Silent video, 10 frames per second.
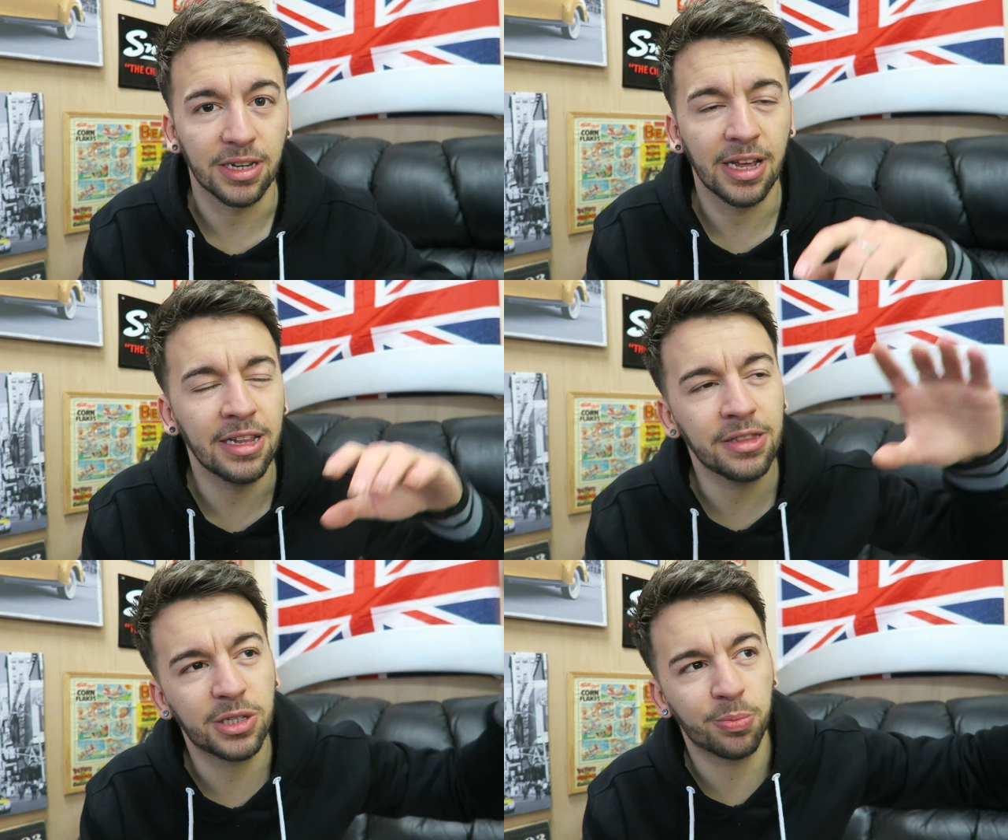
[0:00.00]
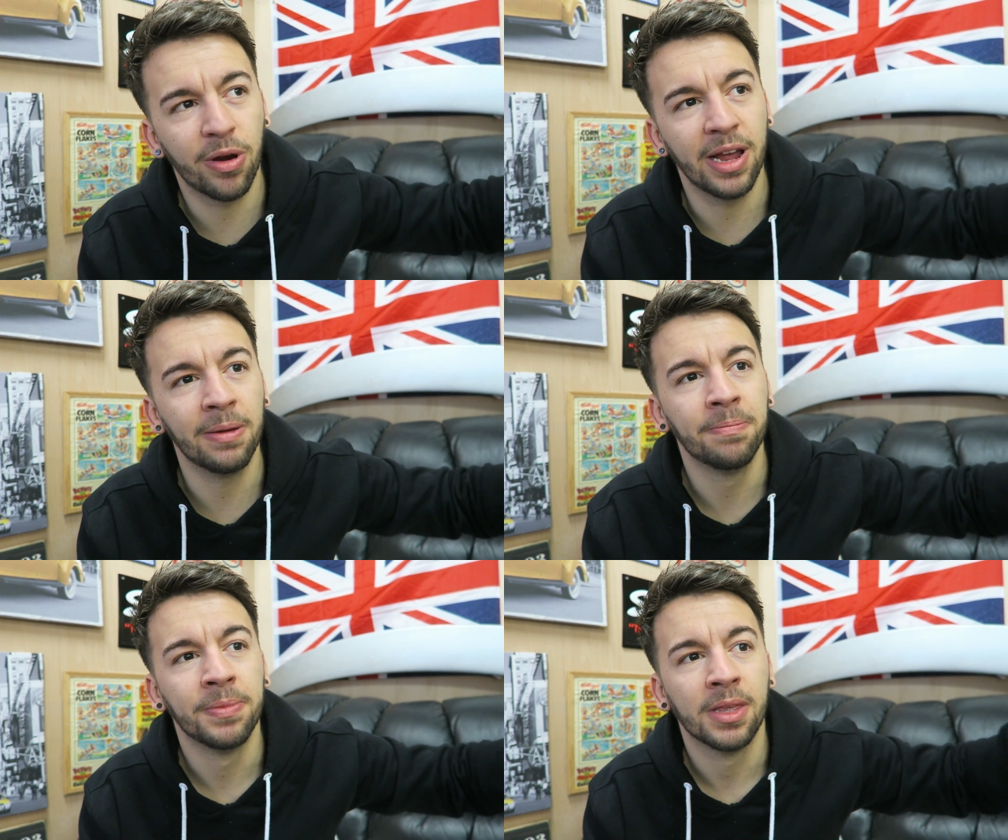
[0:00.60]
And then in the
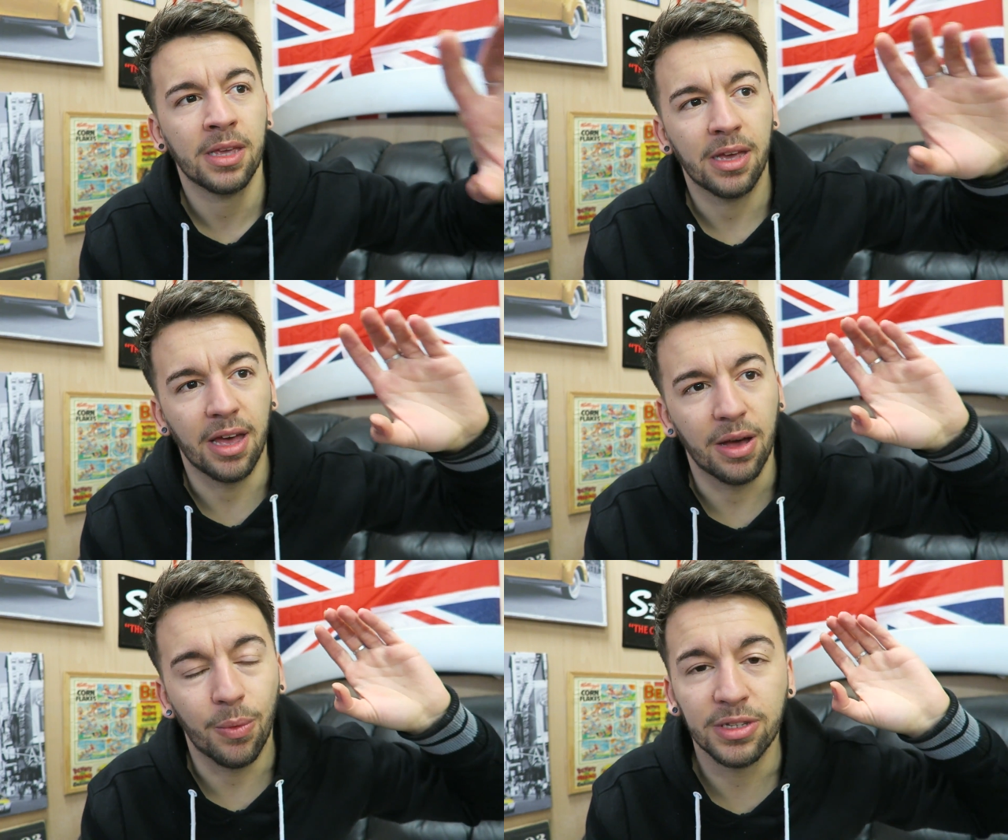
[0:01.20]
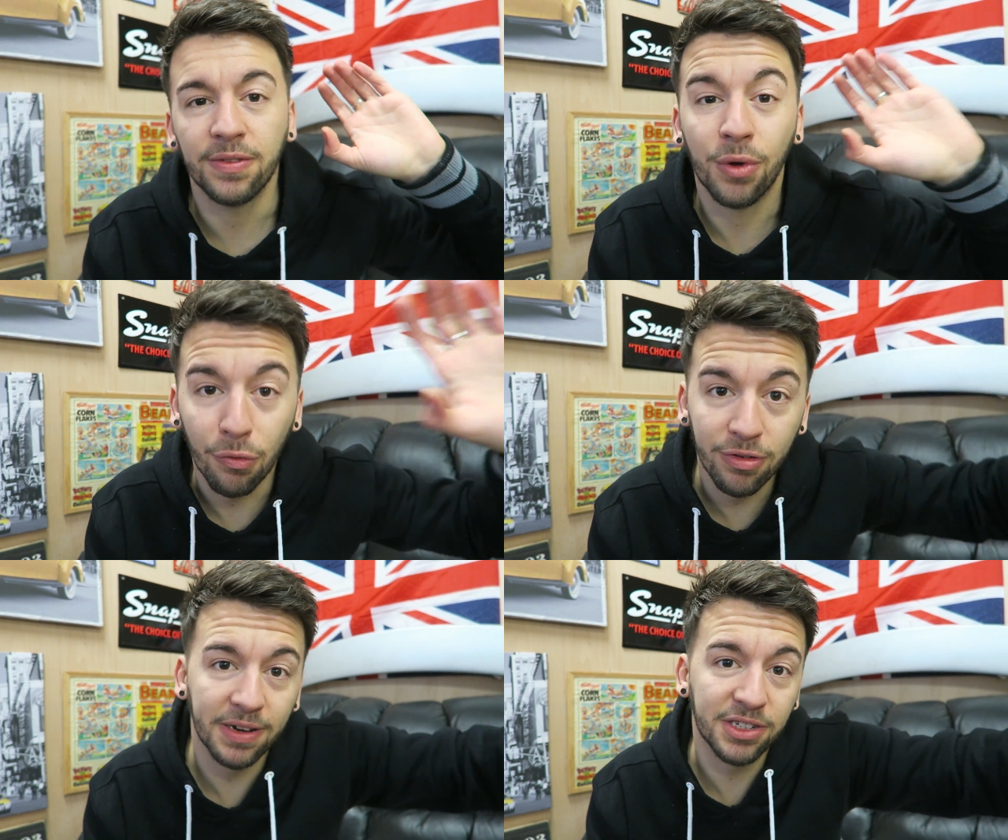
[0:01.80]
spring, once I've
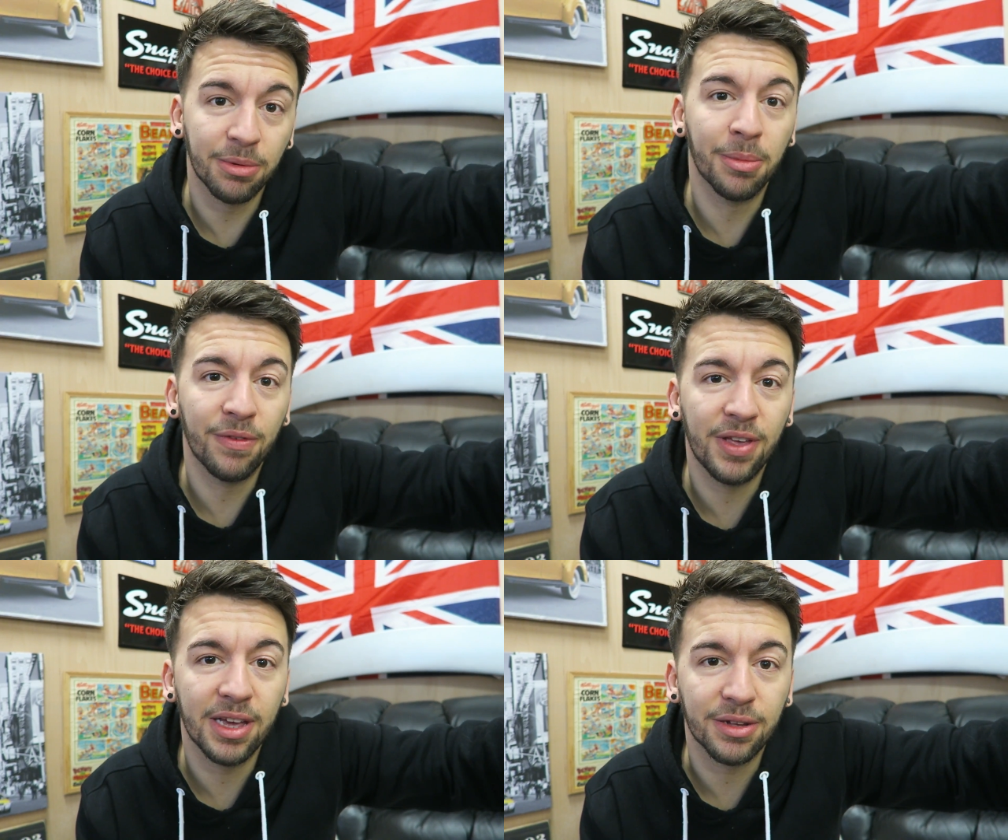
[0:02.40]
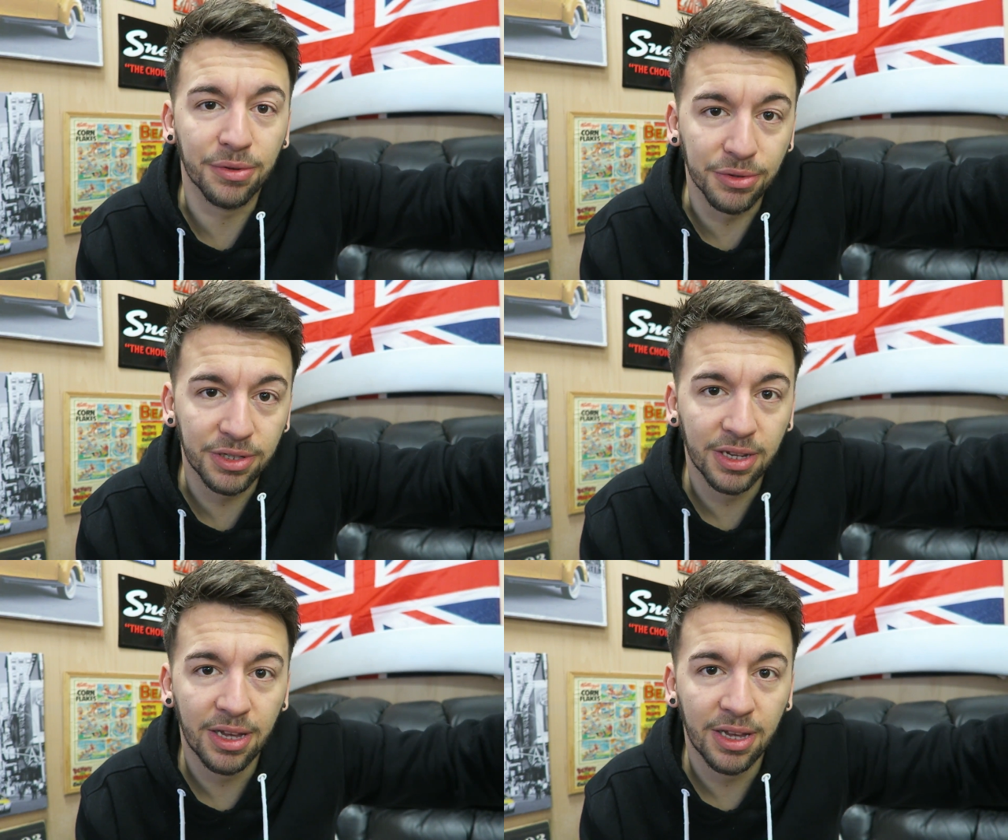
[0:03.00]
got rid of some of my vehicles,